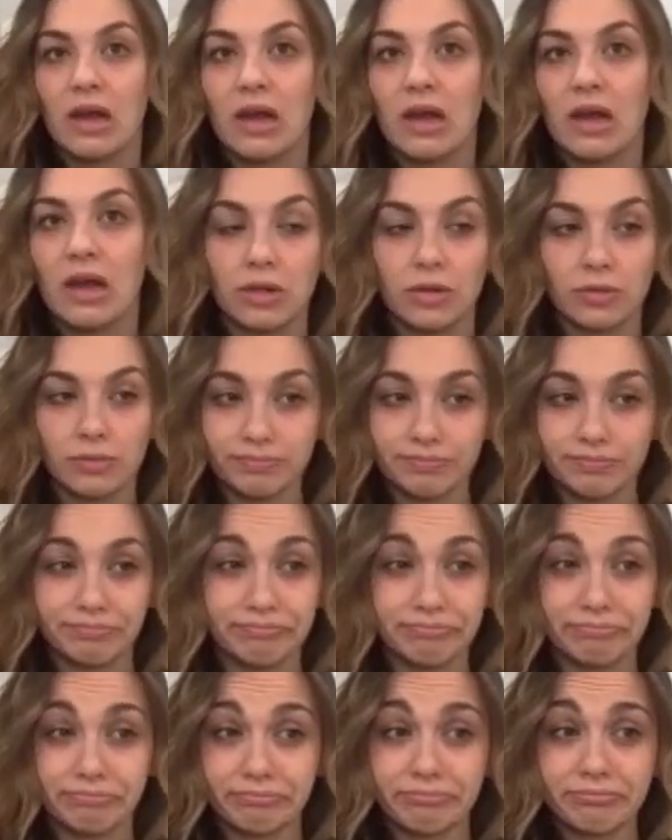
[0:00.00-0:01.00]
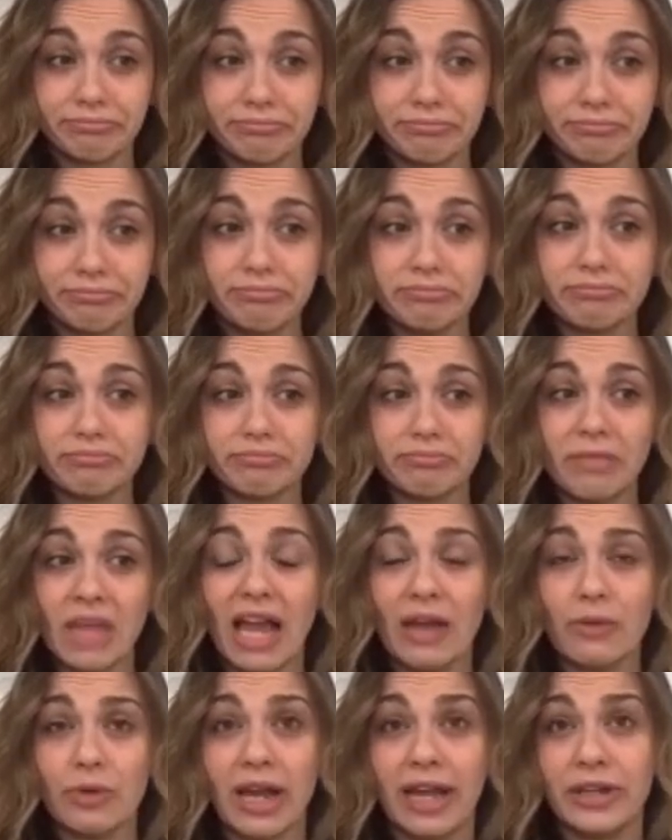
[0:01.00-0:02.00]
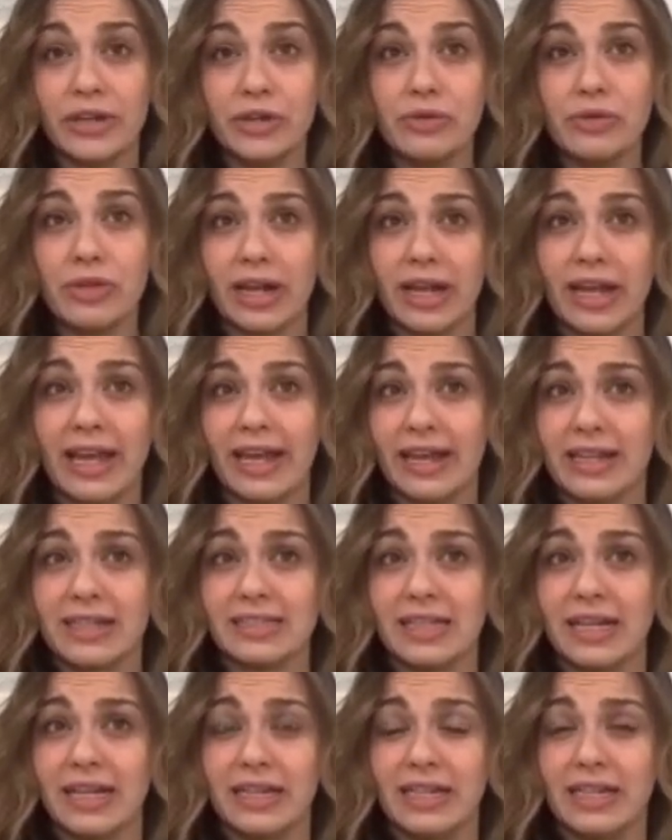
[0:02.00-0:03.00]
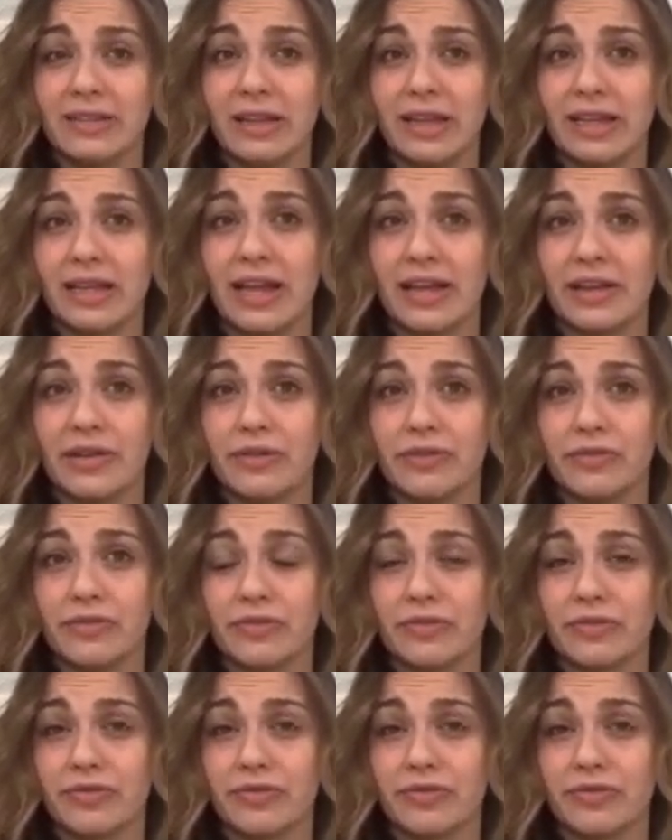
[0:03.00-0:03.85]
So I knew that I had anxiety like kind of